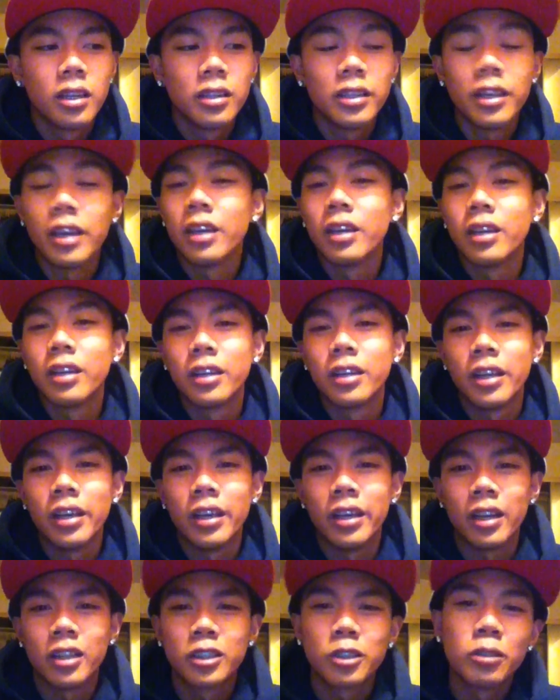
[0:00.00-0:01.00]
yeah,
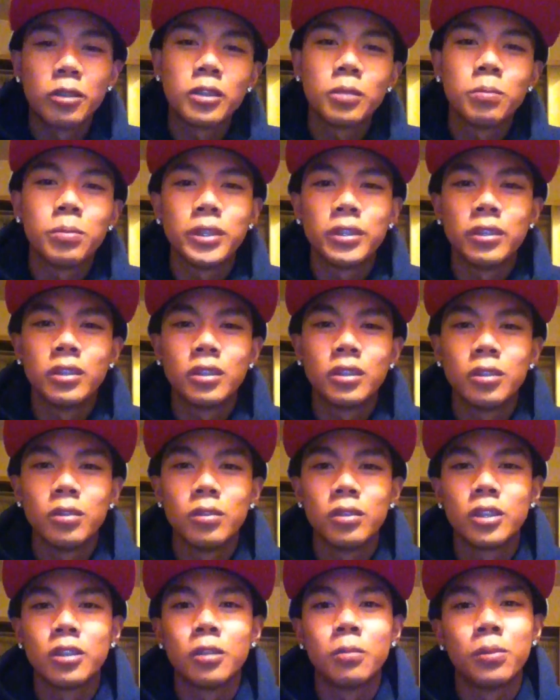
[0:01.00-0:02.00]
and I'll show you some pictures too
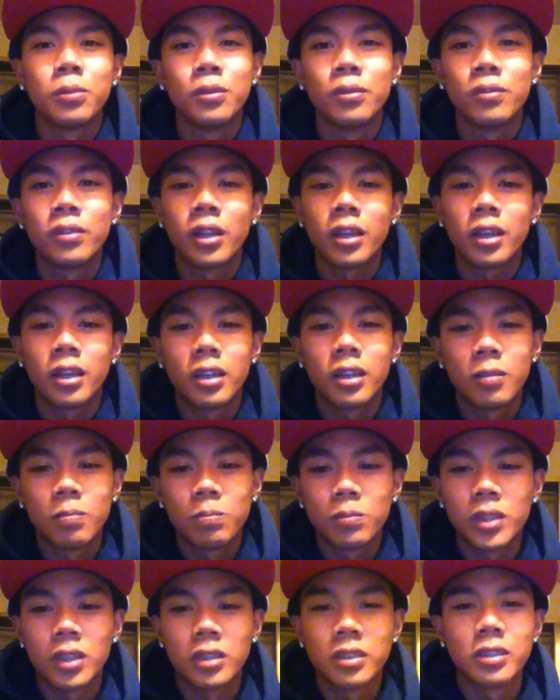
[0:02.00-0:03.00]
to show proof that
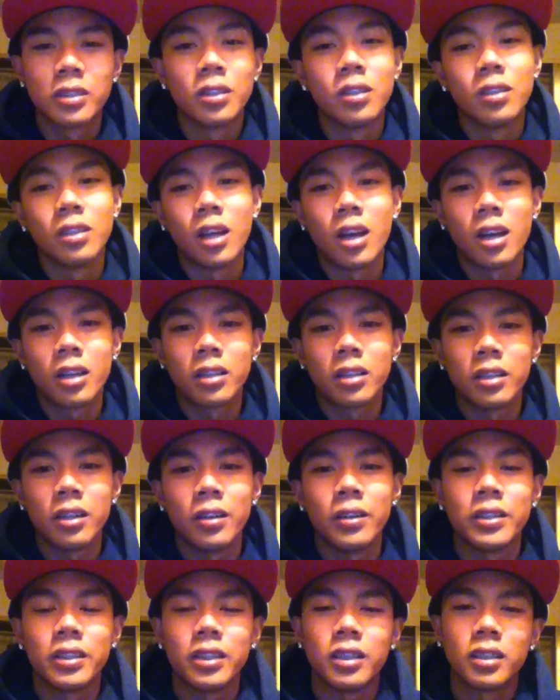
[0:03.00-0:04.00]
it's still unlocked and
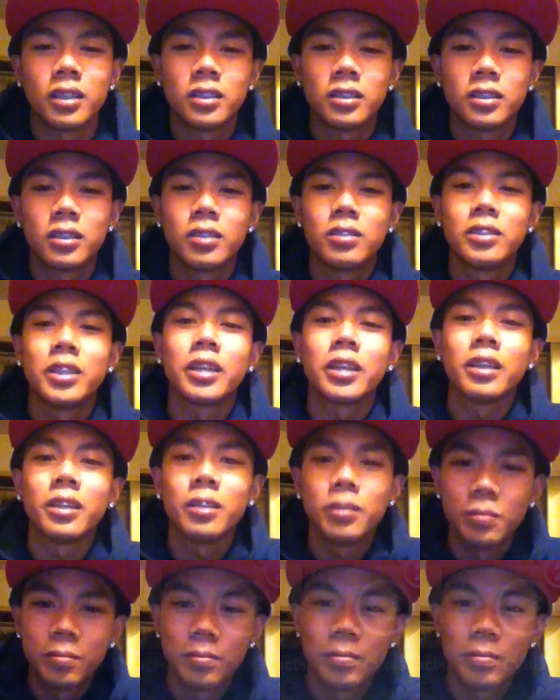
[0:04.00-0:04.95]
everything, so check it.